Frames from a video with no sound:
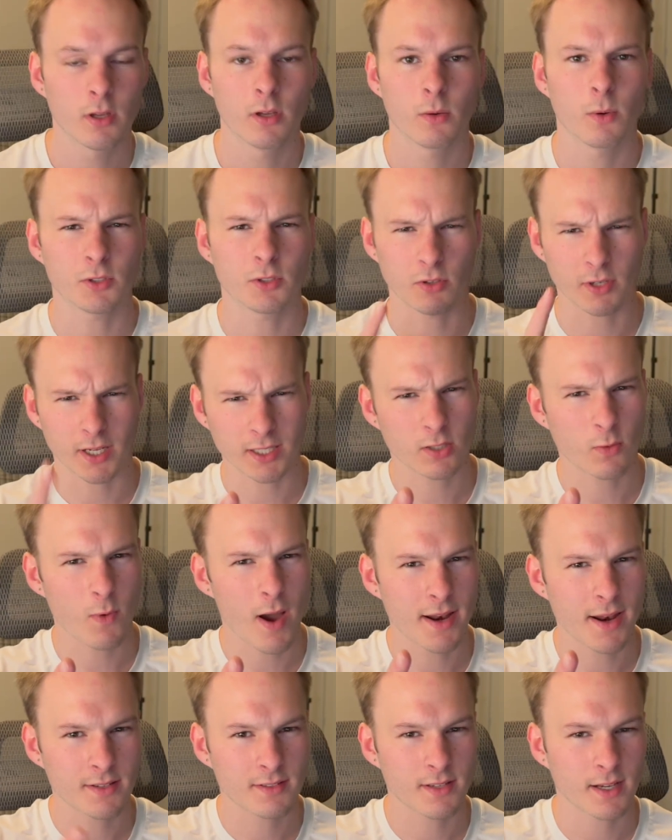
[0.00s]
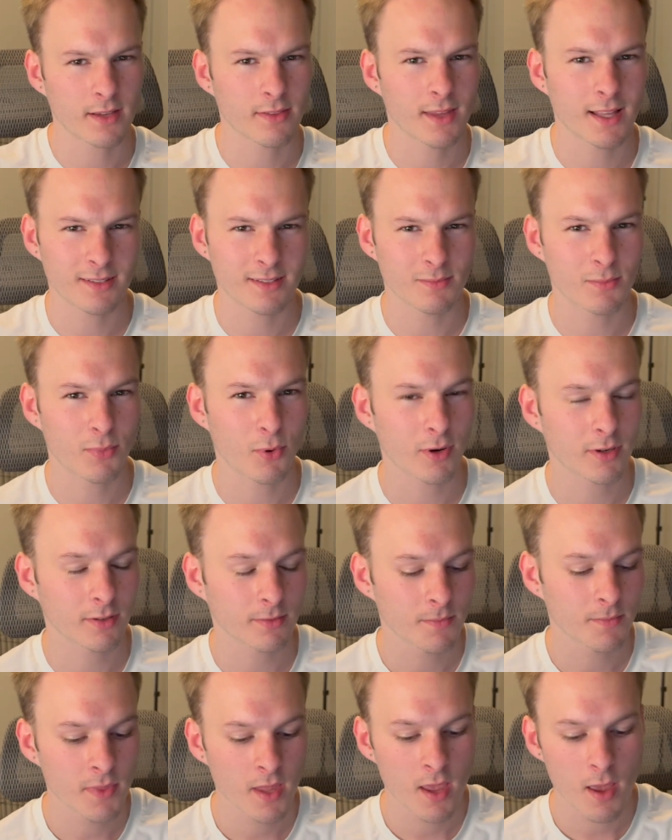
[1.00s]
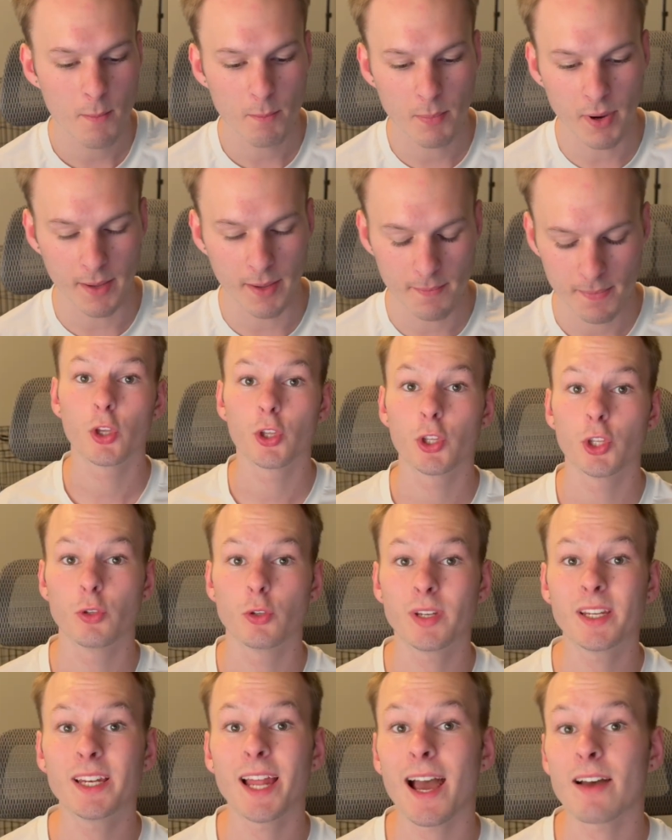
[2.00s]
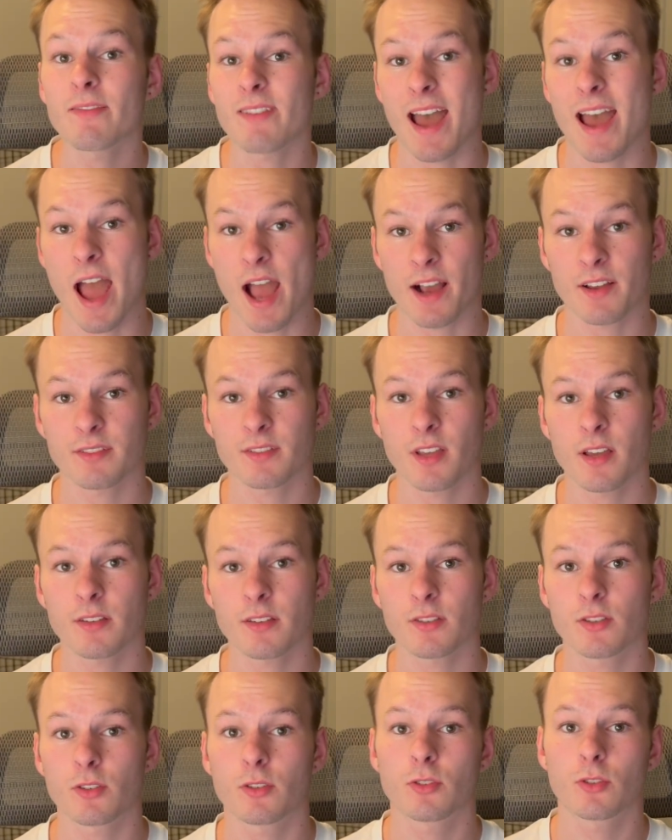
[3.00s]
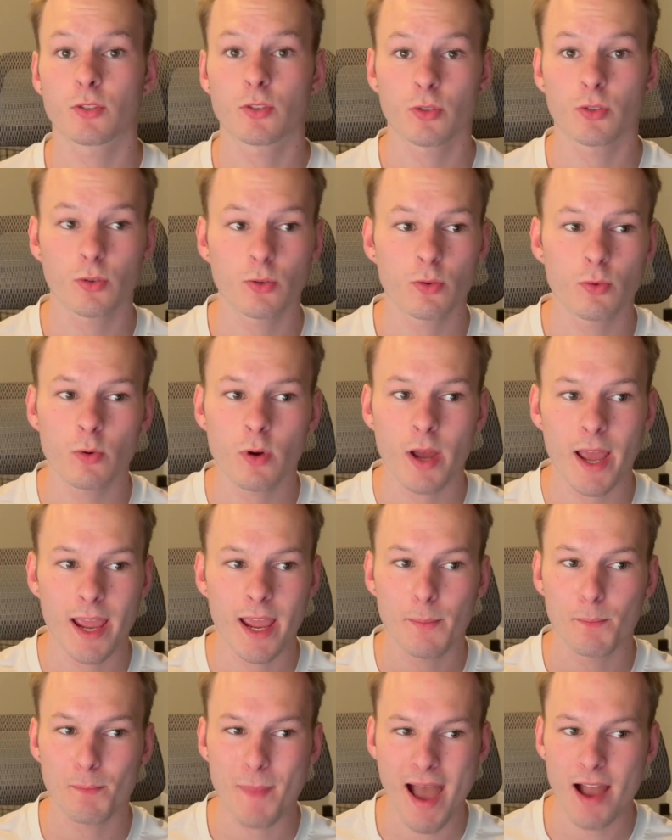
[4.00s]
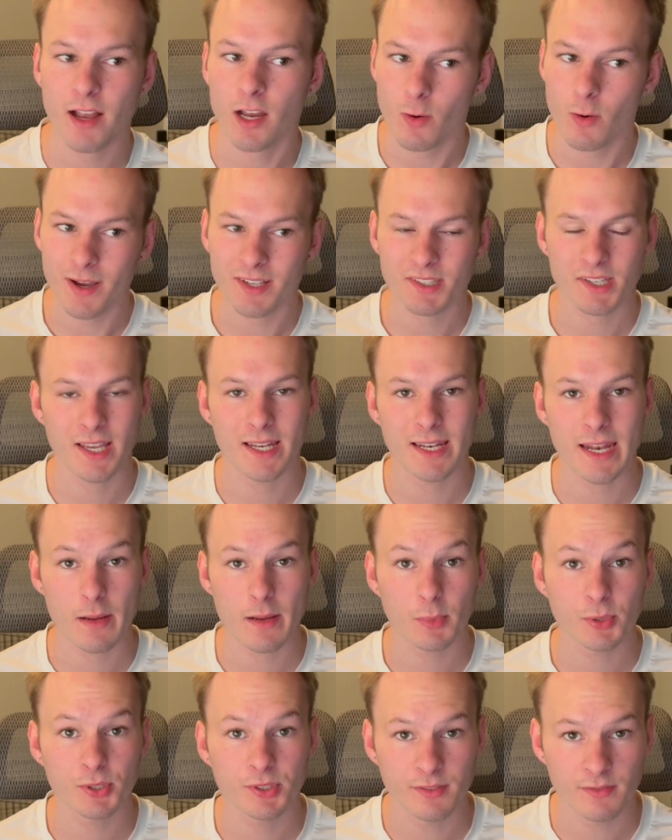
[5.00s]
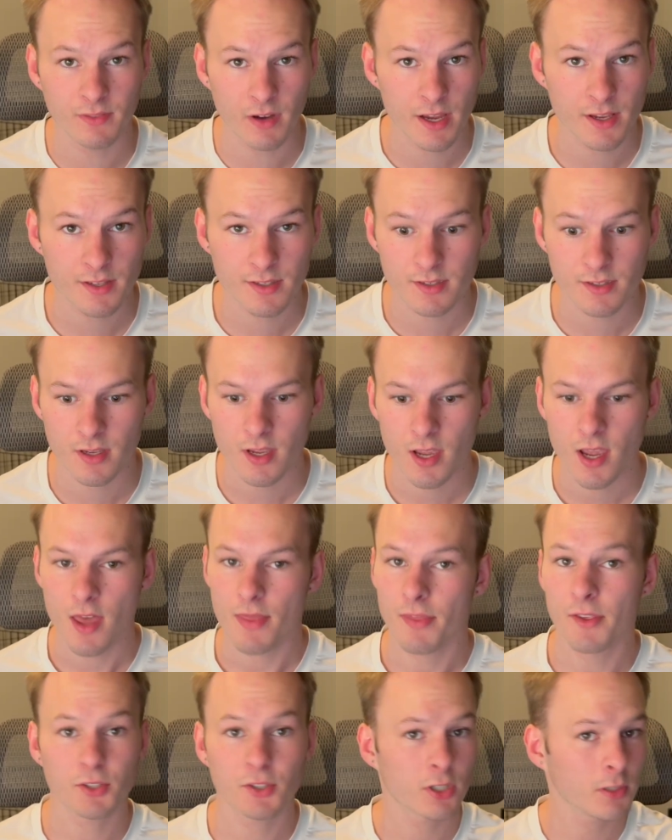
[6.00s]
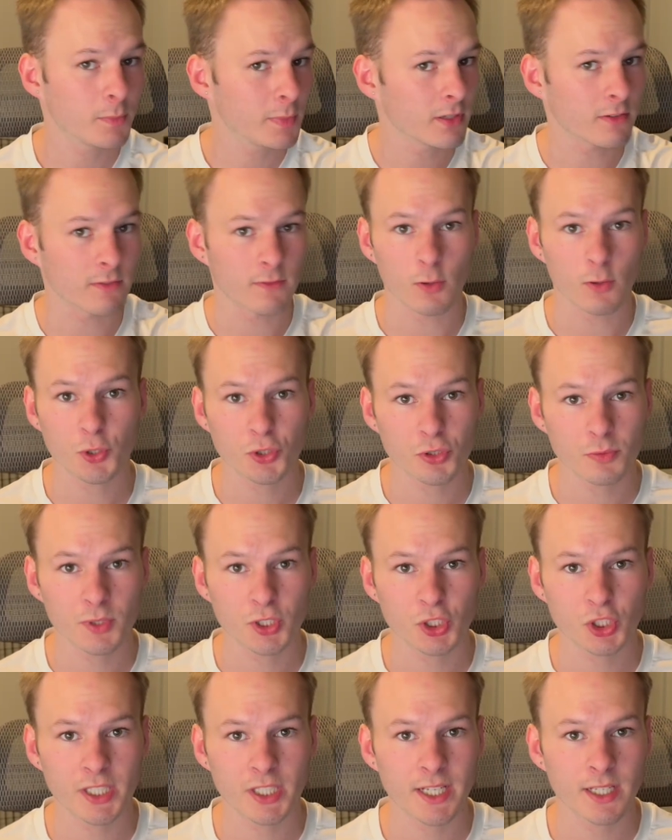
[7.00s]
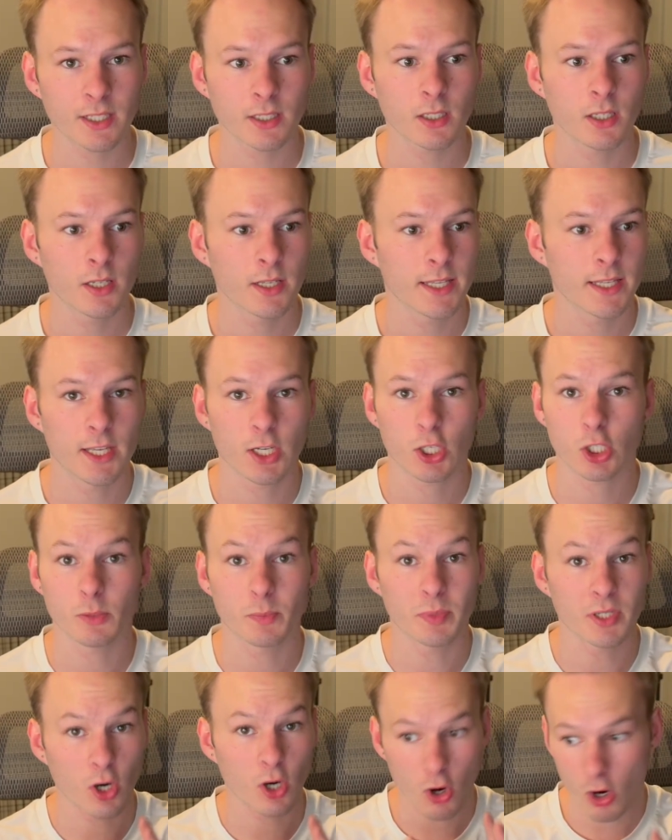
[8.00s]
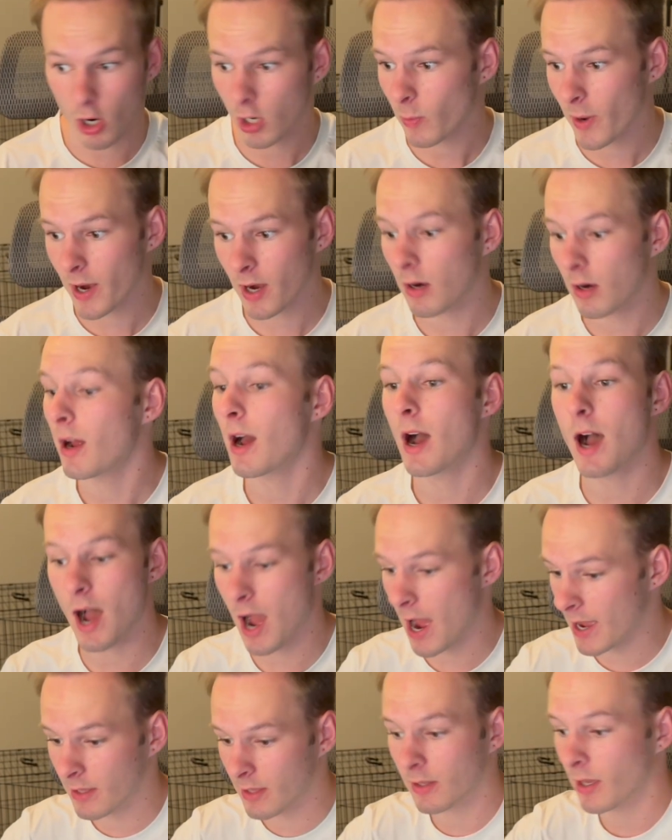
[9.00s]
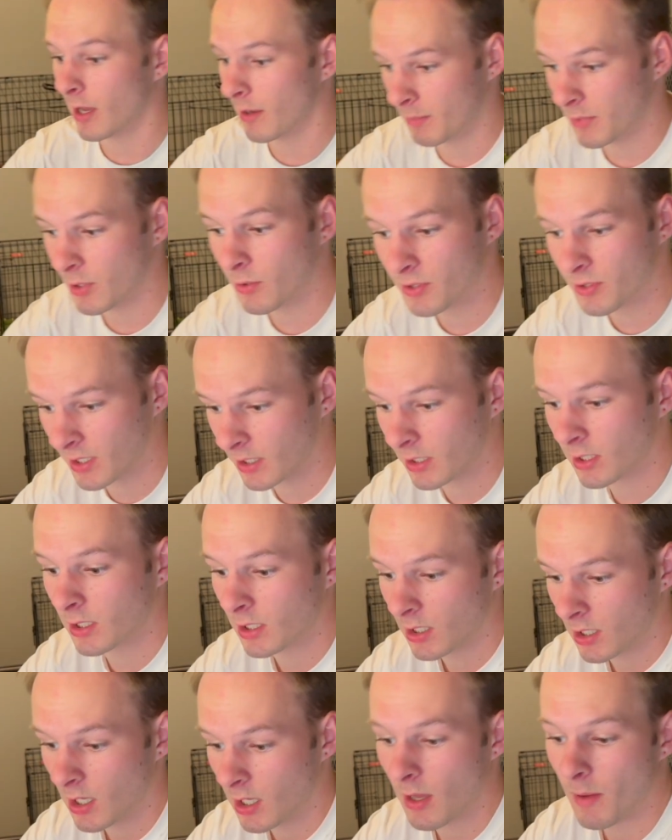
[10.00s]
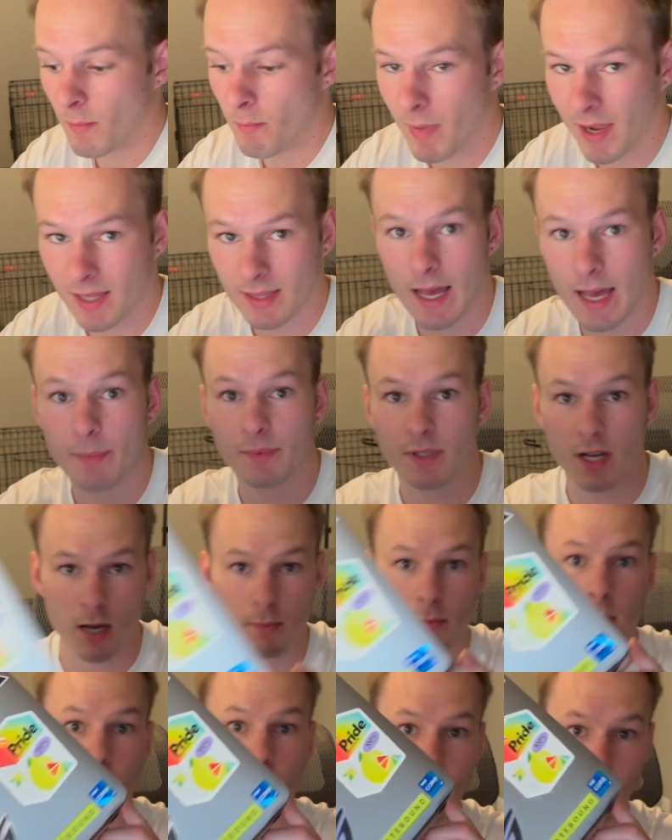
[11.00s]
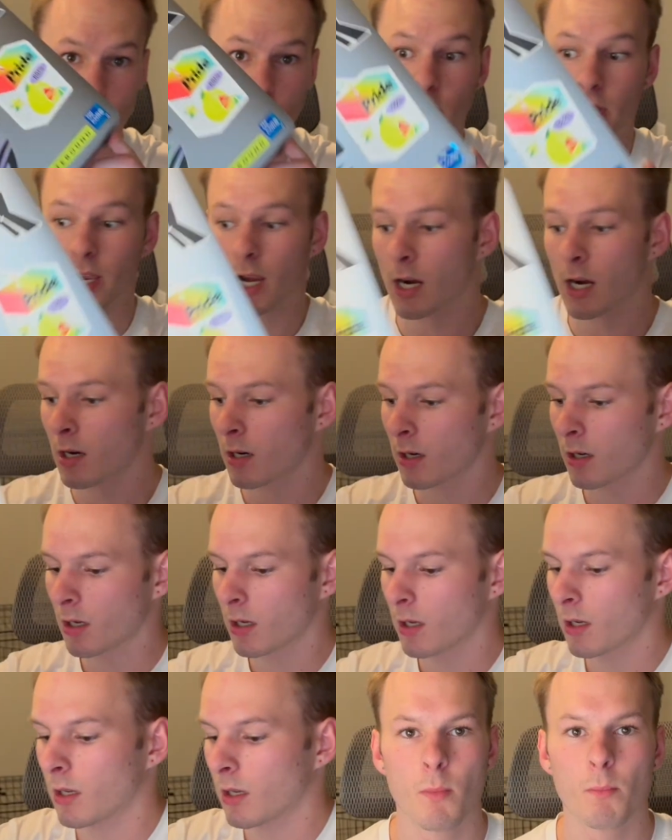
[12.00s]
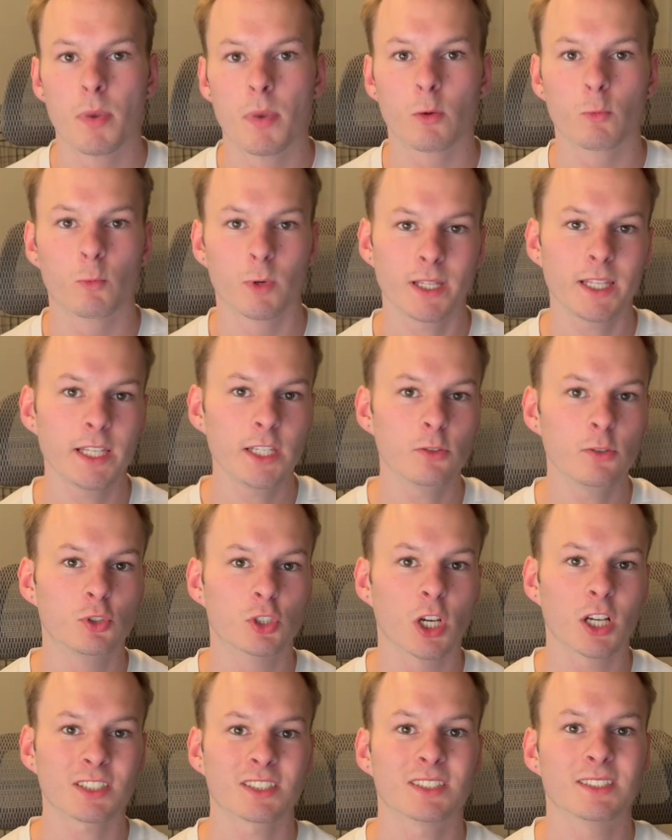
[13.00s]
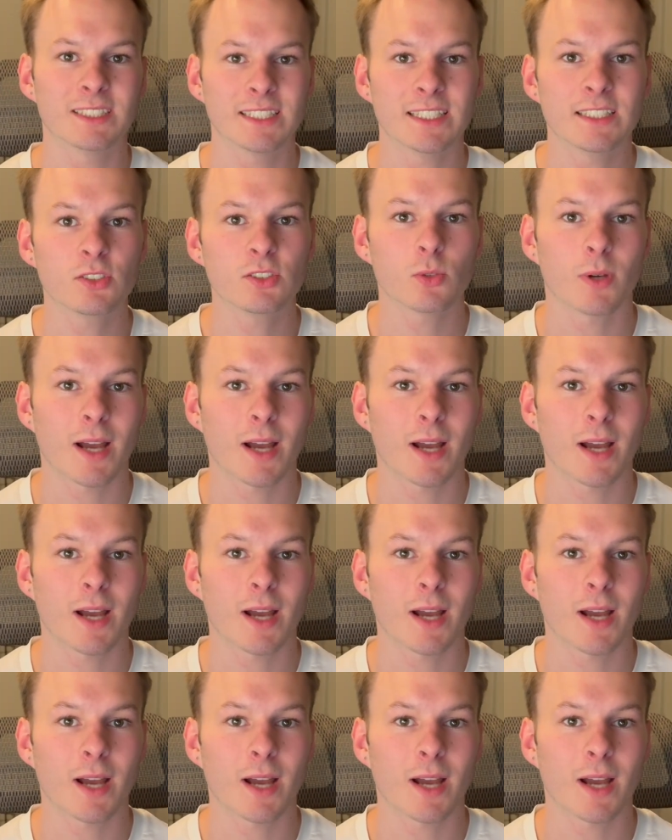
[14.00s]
which I'll get to why in a second, that's important. But you need to have access to a macOS enabled device. This could be a virtual machine, it could be hardware. I am using my laptop, my MacBook Air, but really you just need to